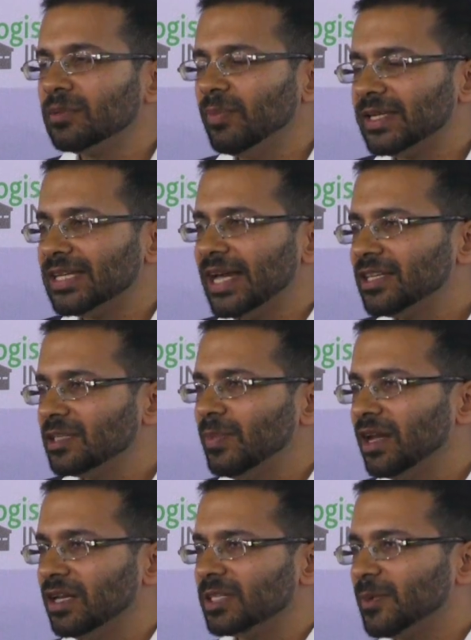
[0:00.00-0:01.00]
besides just
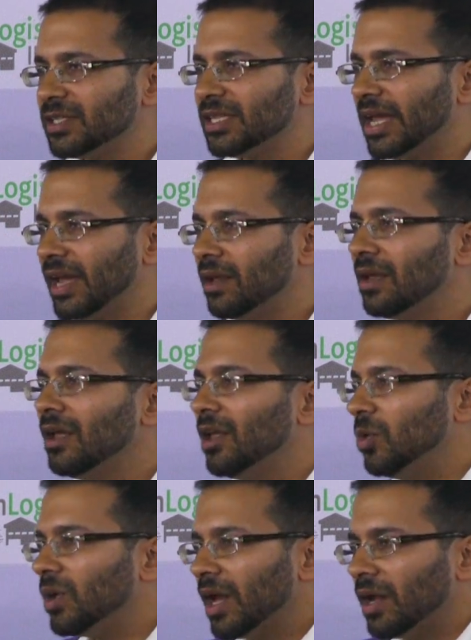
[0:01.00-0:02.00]
being a dispersing aid,
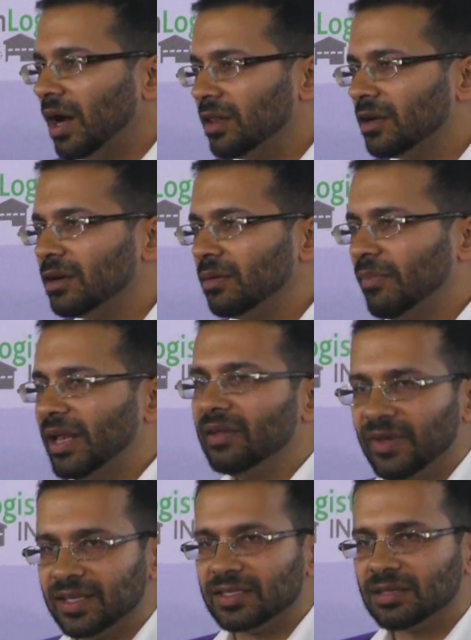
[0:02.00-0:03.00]
you can get other
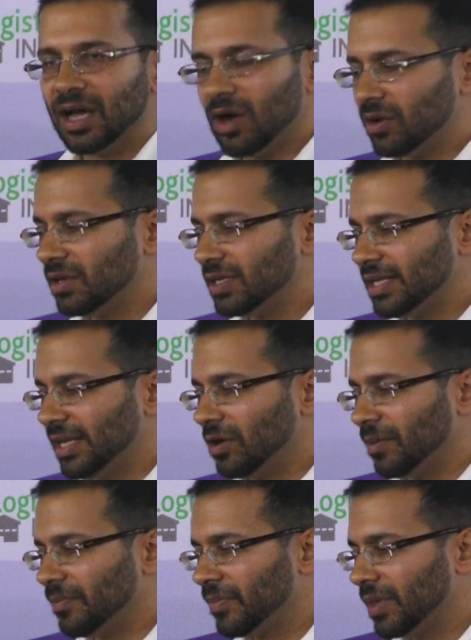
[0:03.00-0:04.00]
benefits out of the
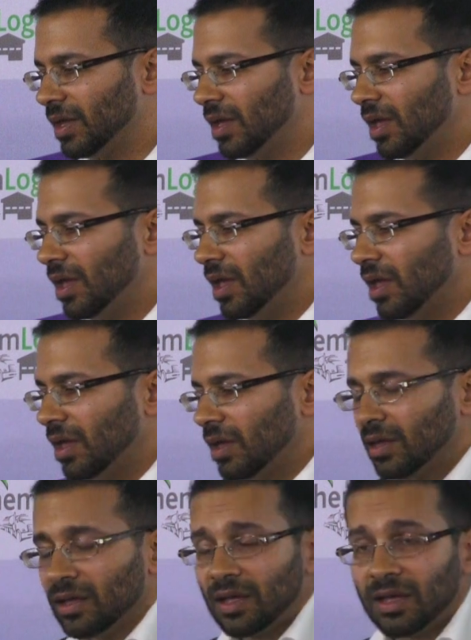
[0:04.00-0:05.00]
silicon.
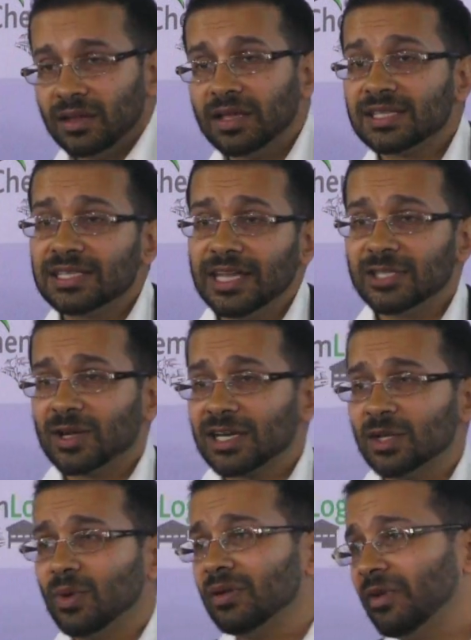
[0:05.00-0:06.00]
This leads to
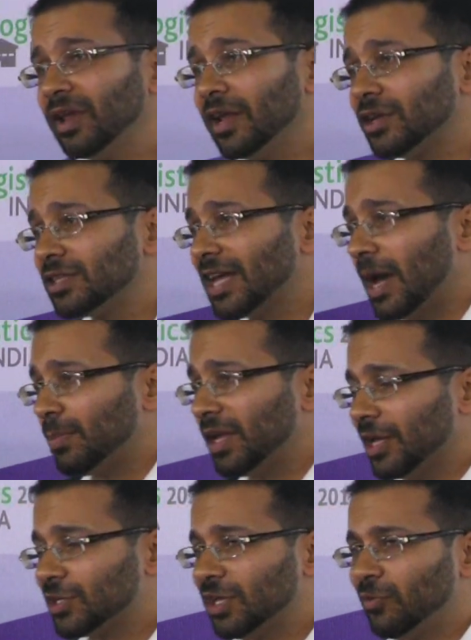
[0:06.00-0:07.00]
actually one very interesting
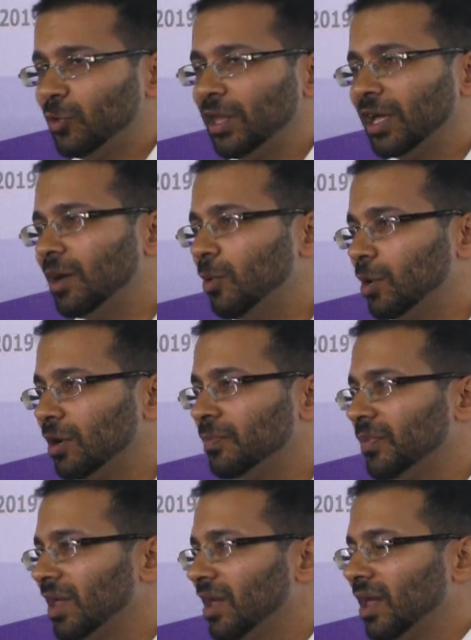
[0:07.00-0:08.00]
application, if you think about it,
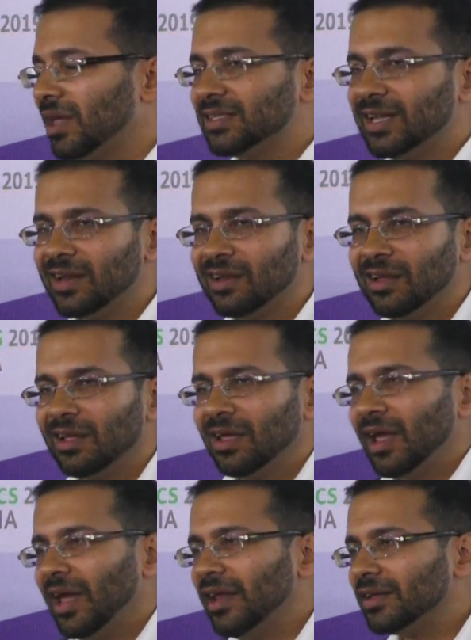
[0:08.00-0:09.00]
is that
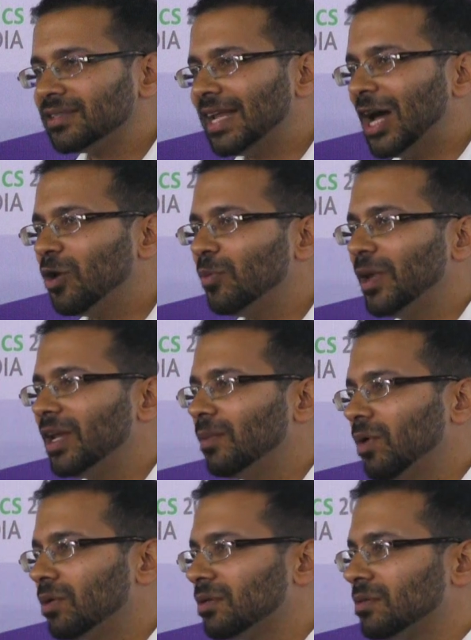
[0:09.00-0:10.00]
it has now been
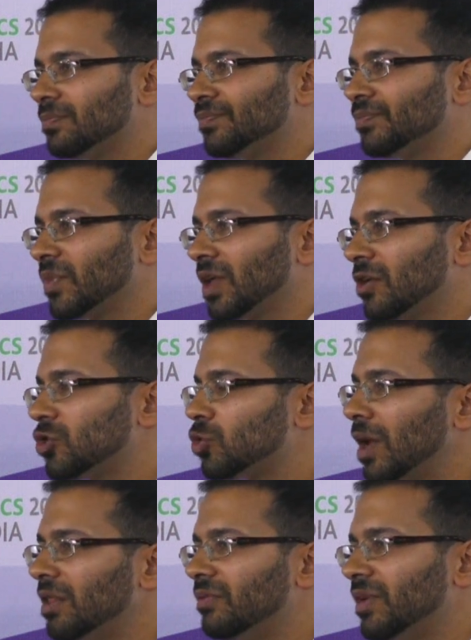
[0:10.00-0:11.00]
about
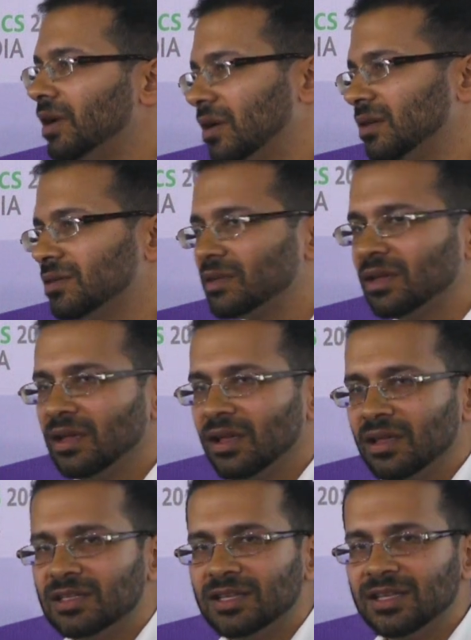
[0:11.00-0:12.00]
12 years
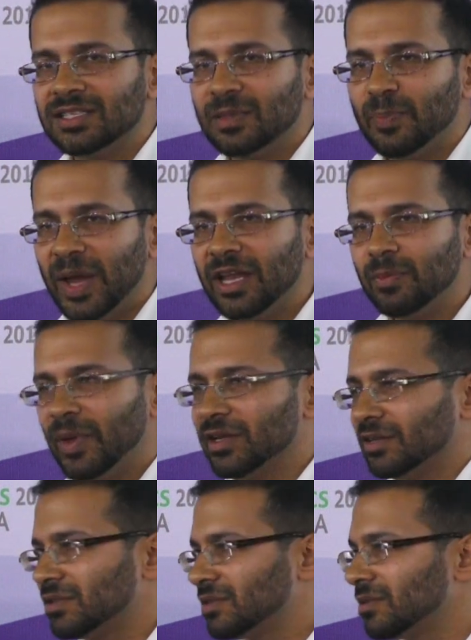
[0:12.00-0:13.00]
since the paint
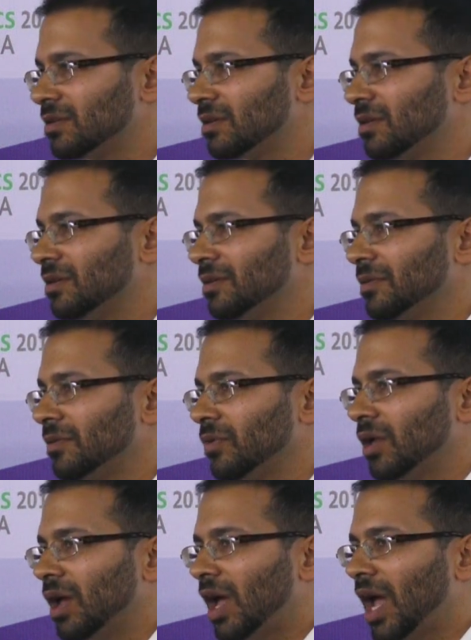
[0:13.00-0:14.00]
majors
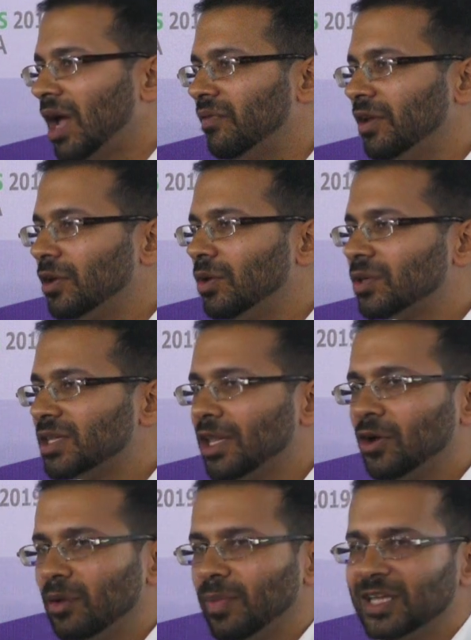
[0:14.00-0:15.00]
have introduced
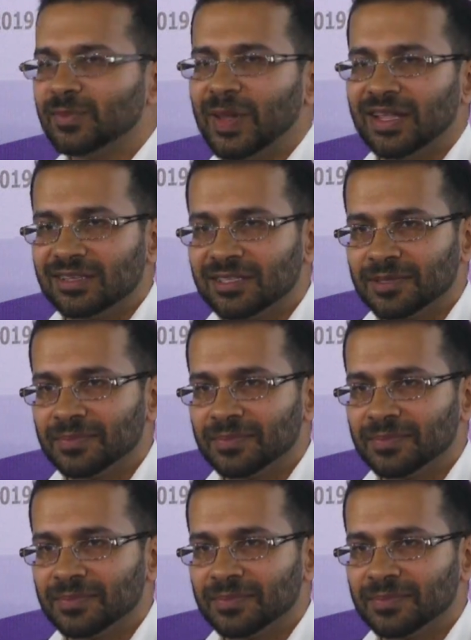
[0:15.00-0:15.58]
silicon-based paints.